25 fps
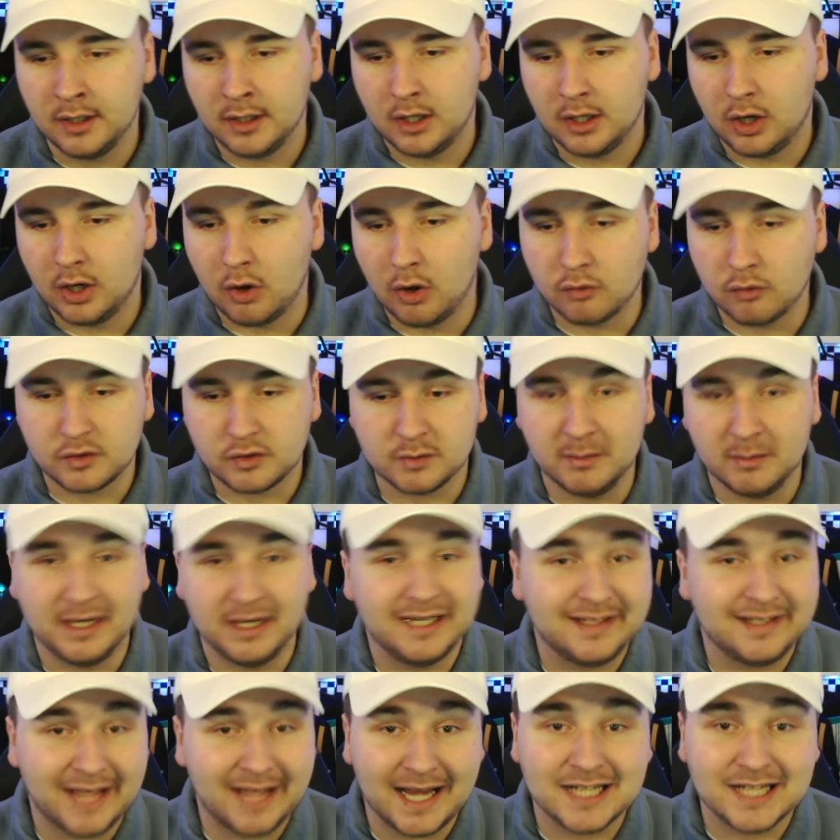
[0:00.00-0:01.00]

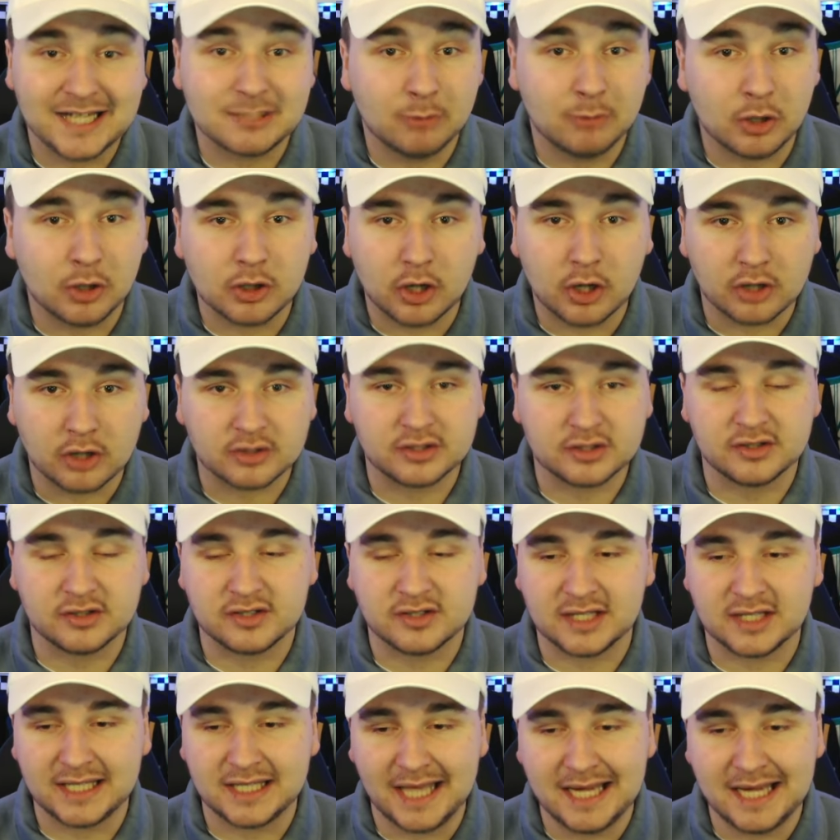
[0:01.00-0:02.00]
ultimately that is what cost us
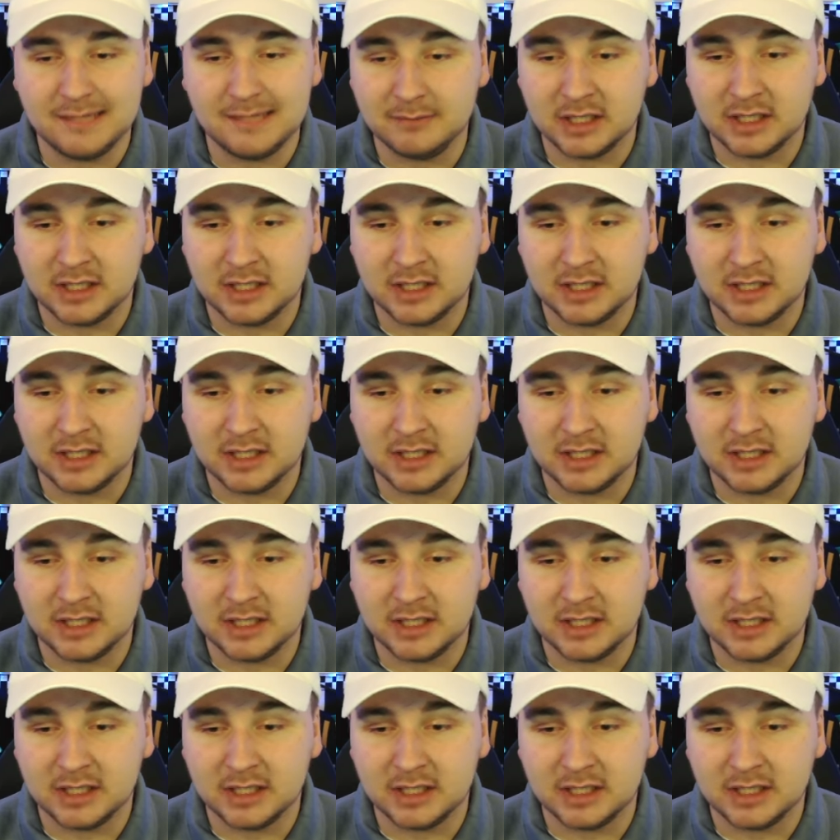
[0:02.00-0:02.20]
the game.